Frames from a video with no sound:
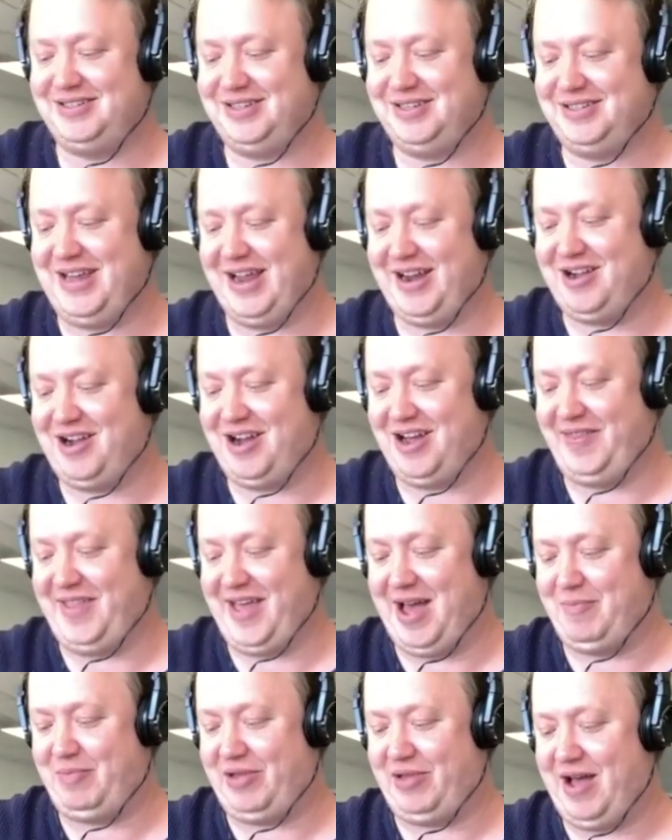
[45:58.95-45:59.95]
take on
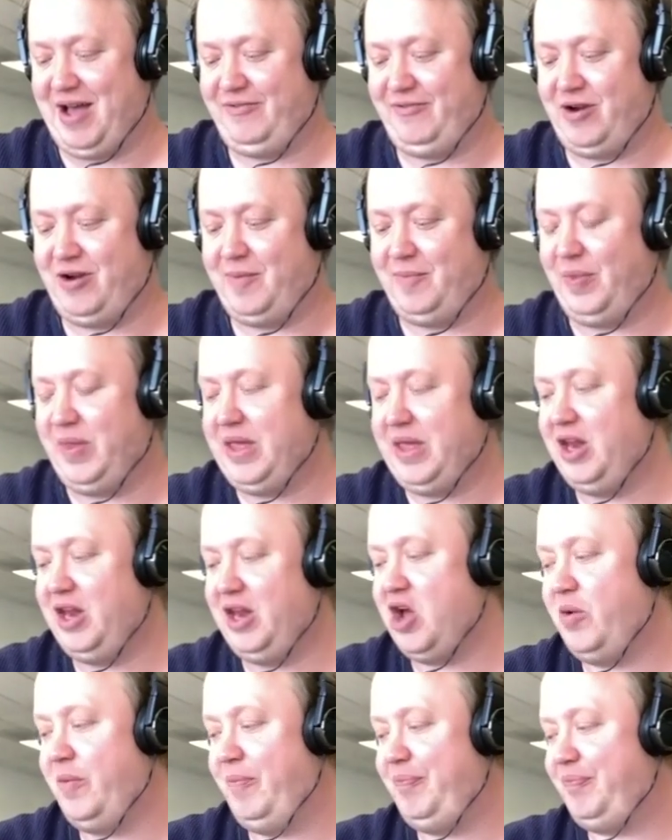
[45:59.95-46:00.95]
that platform. You
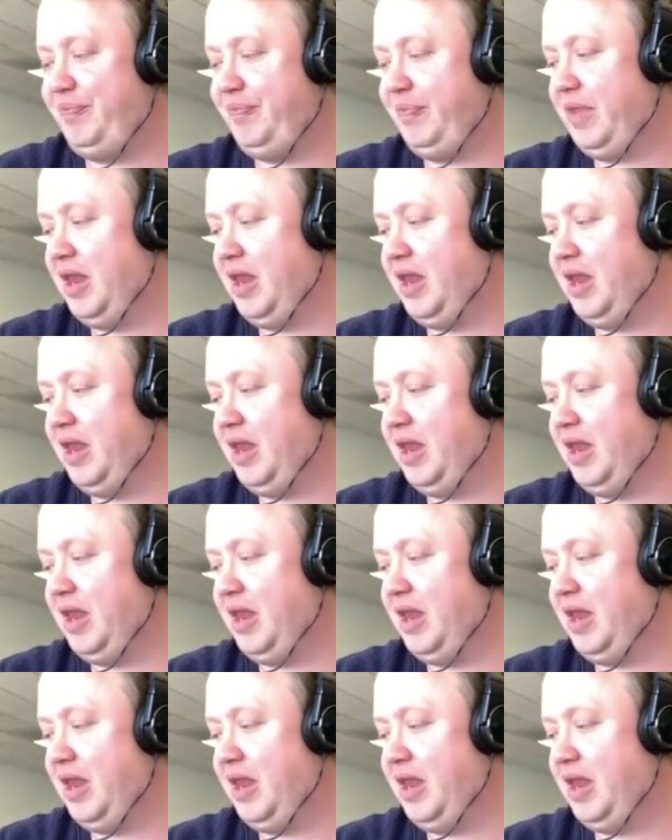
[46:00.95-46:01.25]
know,